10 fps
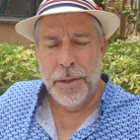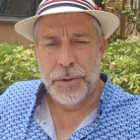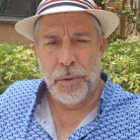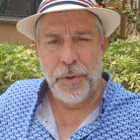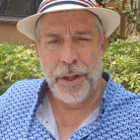
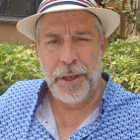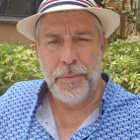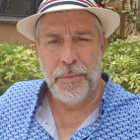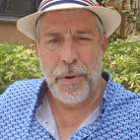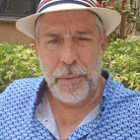So really,
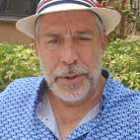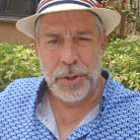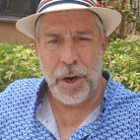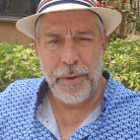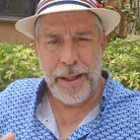what we
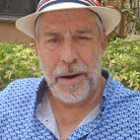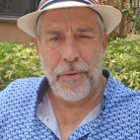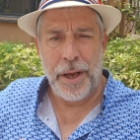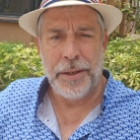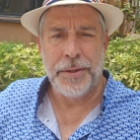saw in that
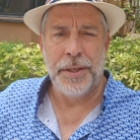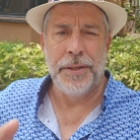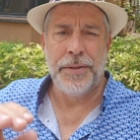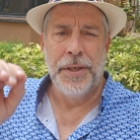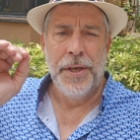race
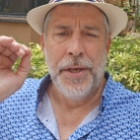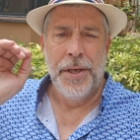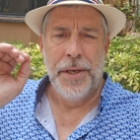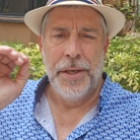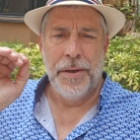is
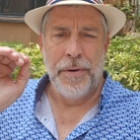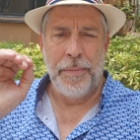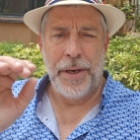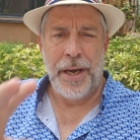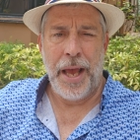
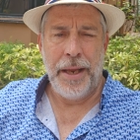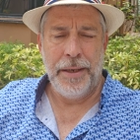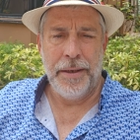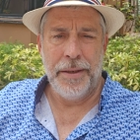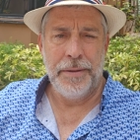Arabian Knight
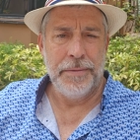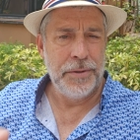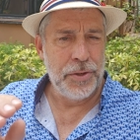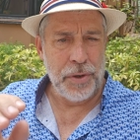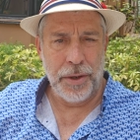
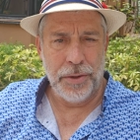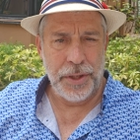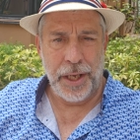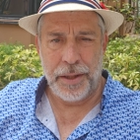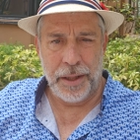struggled
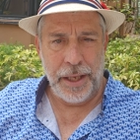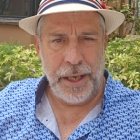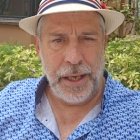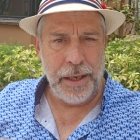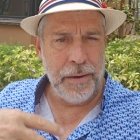to get the
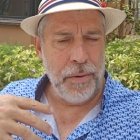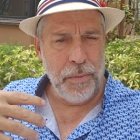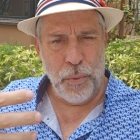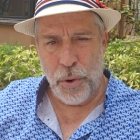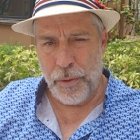lead,
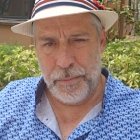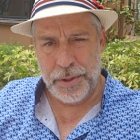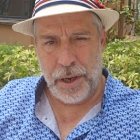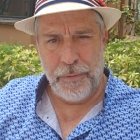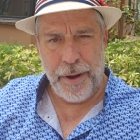wore
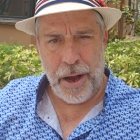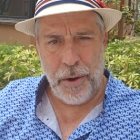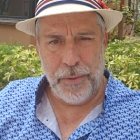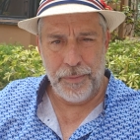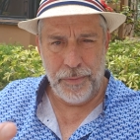themselves
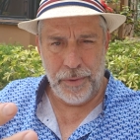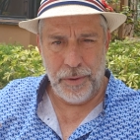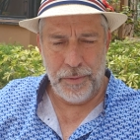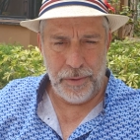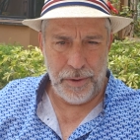out,
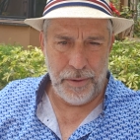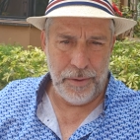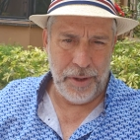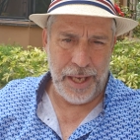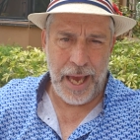
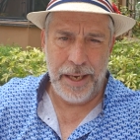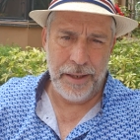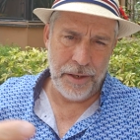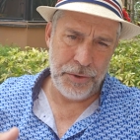the eight and the